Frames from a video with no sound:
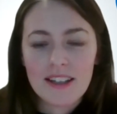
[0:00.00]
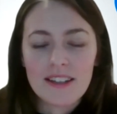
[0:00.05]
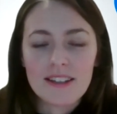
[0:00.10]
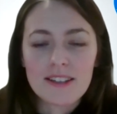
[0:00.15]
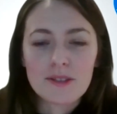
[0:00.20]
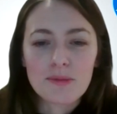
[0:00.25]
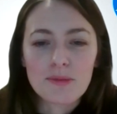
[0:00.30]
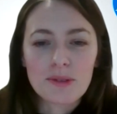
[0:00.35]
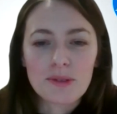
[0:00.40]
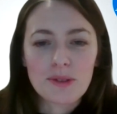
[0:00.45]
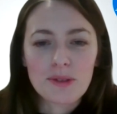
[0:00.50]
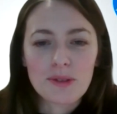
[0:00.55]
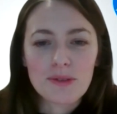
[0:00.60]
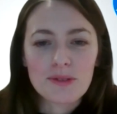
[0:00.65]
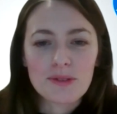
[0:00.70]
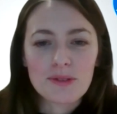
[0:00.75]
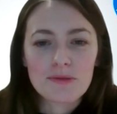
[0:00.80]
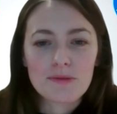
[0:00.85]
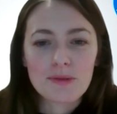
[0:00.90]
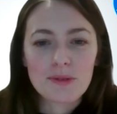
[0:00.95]
This one
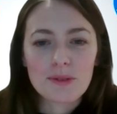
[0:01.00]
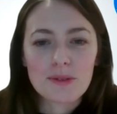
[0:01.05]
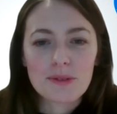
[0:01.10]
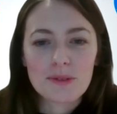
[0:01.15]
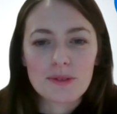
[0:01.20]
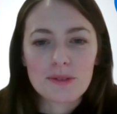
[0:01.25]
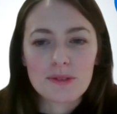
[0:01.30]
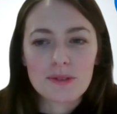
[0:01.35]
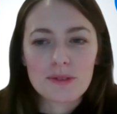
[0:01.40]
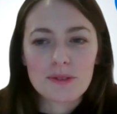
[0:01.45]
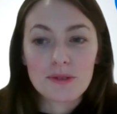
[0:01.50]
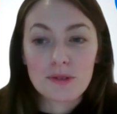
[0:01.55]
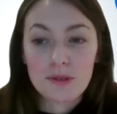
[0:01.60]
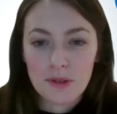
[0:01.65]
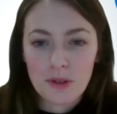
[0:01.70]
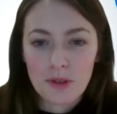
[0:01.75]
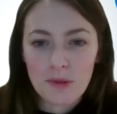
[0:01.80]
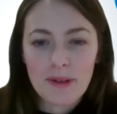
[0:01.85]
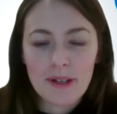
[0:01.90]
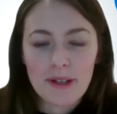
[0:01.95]
goes to
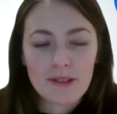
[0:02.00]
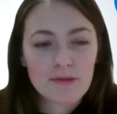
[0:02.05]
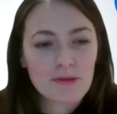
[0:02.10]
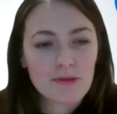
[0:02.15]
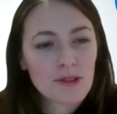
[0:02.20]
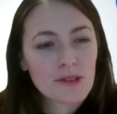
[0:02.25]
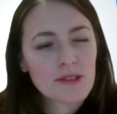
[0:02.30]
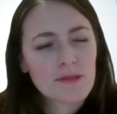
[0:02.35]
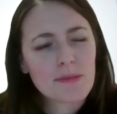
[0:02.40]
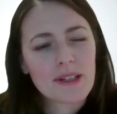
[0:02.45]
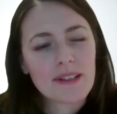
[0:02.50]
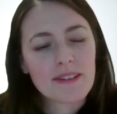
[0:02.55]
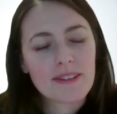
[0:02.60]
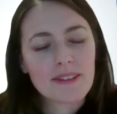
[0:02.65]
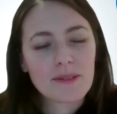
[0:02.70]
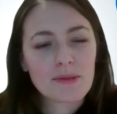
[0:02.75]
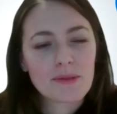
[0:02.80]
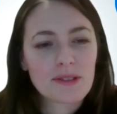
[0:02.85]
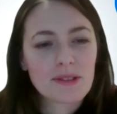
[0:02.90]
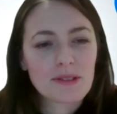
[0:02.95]
Cormac first, but I
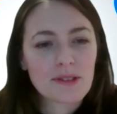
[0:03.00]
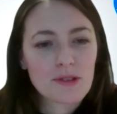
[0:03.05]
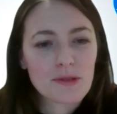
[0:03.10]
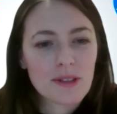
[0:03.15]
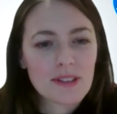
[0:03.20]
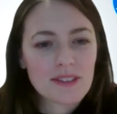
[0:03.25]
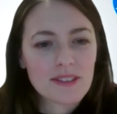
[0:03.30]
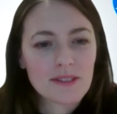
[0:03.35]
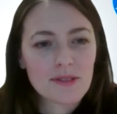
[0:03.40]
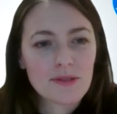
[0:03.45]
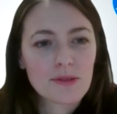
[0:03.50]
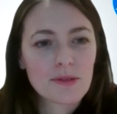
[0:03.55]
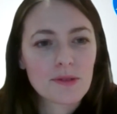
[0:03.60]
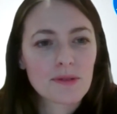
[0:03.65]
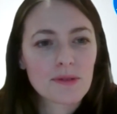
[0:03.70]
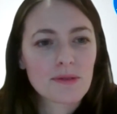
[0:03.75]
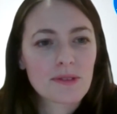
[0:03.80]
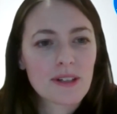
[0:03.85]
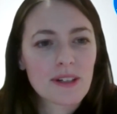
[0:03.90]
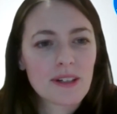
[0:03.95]
think we can address it to
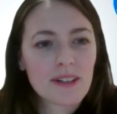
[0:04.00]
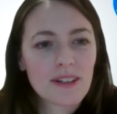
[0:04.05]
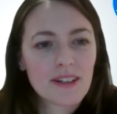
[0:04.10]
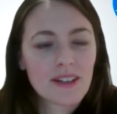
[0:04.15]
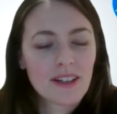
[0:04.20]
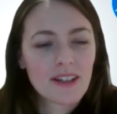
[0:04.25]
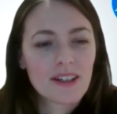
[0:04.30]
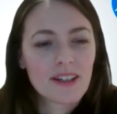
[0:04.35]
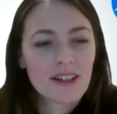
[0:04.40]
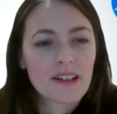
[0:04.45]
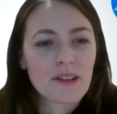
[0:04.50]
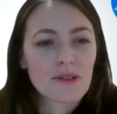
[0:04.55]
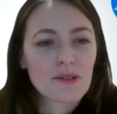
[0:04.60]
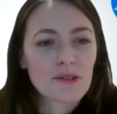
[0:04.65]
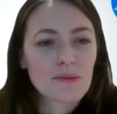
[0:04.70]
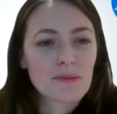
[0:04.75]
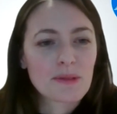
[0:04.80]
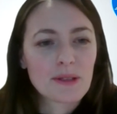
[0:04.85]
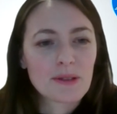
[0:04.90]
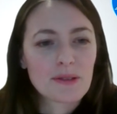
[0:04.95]
other
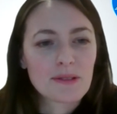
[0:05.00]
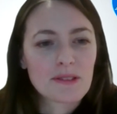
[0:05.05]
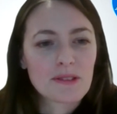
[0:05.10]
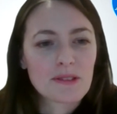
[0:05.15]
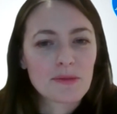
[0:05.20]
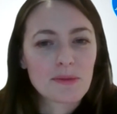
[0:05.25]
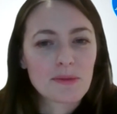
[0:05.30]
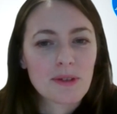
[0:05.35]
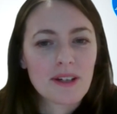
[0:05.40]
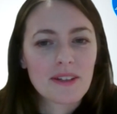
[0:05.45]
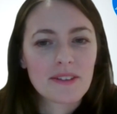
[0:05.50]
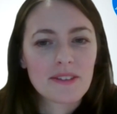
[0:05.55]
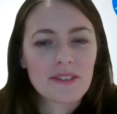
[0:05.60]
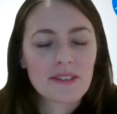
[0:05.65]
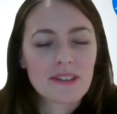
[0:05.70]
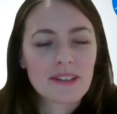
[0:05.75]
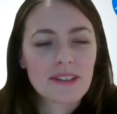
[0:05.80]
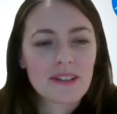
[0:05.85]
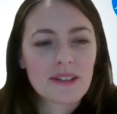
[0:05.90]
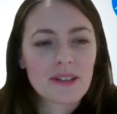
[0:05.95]
speakers as
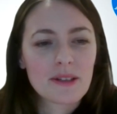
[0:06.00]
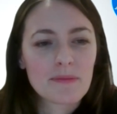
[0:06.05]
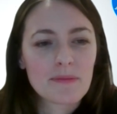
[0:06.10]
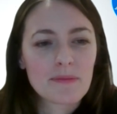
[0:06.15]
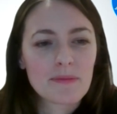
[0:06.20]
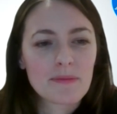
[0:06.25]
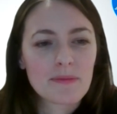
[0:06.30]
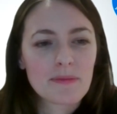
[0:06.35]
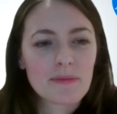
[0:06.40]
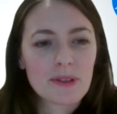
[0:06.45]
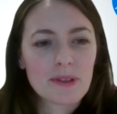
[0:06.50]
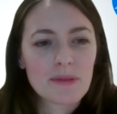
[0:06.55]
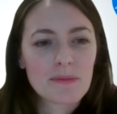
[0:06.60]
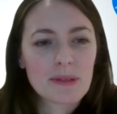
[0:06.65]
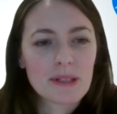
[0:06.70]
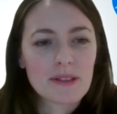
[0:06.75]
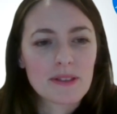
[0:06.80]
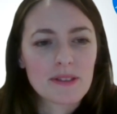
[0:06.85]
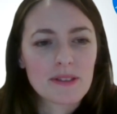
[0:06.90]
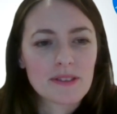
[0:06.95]
well,
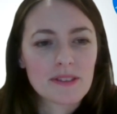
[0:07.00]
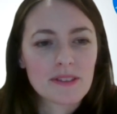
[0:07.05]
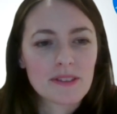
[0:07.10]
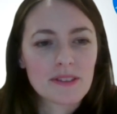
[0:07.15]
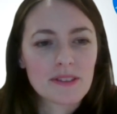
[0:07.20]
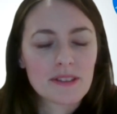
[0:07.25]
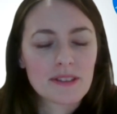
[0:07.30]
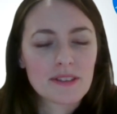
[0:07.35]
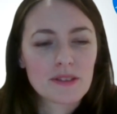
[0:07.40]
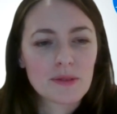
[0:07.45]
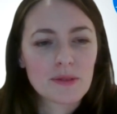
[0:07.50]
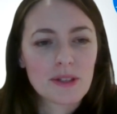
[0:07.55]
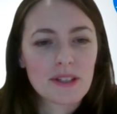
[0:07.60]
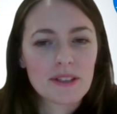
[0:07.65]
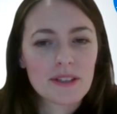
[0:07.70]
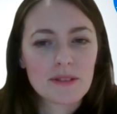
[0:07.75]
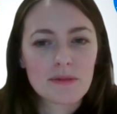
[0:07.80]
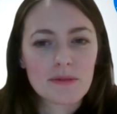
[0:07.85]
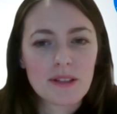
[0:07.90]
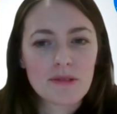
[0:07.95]
because it's quite
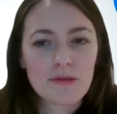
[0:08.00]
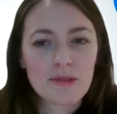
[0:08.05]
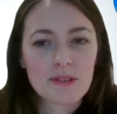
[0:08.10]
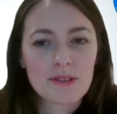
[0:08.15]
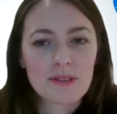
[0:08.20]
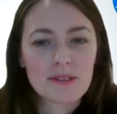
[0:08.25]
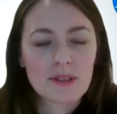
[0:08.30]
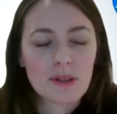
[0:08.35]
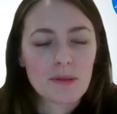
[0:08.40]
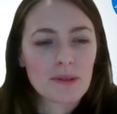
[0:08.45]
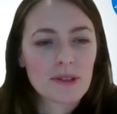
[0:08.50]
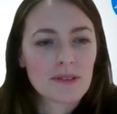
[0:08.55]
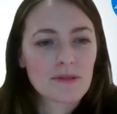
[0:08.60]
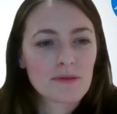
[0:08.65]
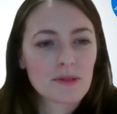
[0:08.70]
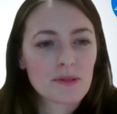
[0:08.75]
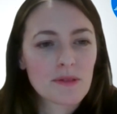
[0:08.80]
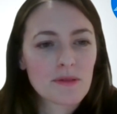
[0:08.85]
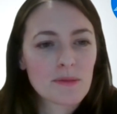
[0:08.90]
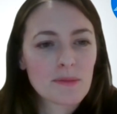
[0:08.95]
a relevant topic
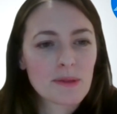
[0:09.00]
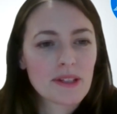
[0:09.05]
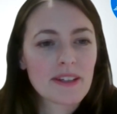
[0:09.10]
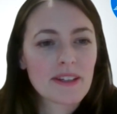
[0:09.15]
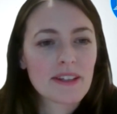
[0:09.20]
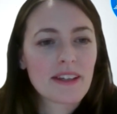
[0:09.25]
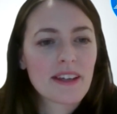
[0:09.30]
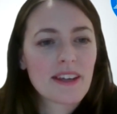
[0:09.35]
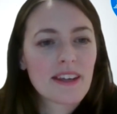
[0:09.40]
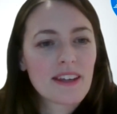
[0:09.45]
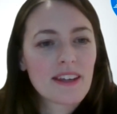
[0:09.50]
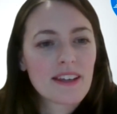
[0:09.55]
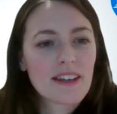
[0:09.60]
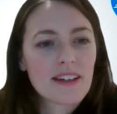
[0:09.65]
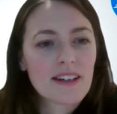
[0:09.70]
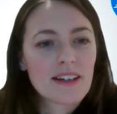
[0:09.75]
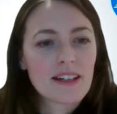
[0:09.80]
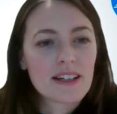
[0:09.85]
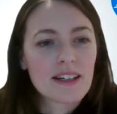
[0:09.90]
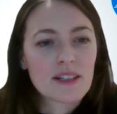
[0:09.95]
for everybody.
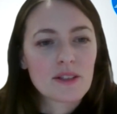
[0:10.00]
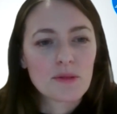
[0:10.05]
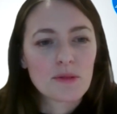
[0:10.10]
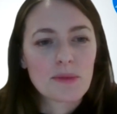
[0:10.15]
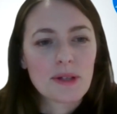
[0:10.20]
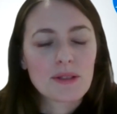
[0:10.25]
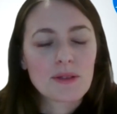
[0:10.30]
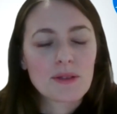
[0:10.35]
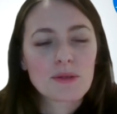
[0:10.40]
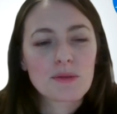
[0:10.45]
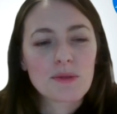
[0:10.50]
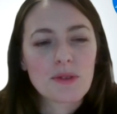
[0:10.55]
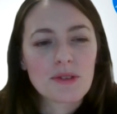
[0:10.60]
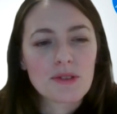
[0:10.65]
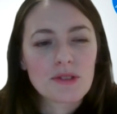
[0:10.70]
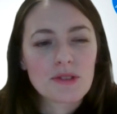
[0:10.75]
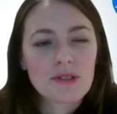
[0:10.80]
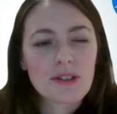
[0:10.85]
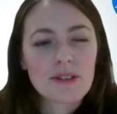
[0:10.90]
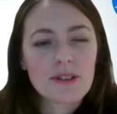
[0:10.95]
Cormac, do you want
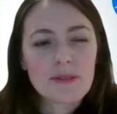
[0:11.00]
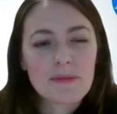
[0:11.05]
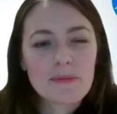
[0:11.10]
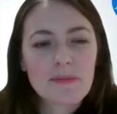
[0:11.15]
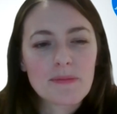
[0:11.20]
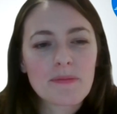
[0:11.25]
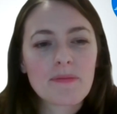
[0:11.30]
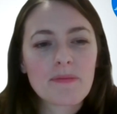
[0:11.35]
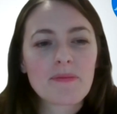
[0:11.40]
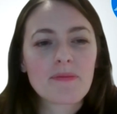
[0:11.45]
to start?